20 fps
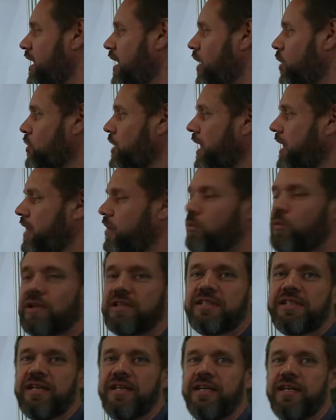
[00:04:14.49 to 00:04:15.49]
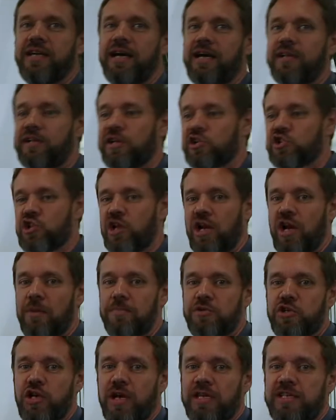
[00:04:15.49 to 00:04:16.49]
Okay, with the additional
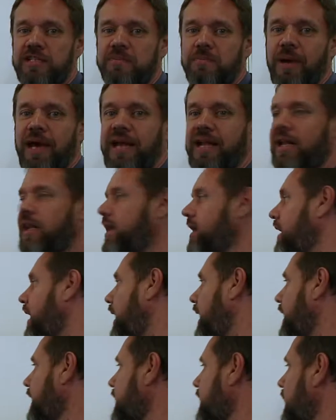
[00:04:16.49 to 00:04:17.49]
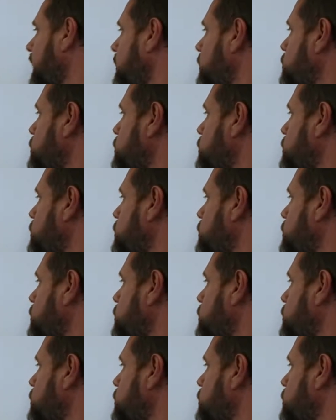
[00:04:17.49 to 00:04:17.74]
objects panel, I can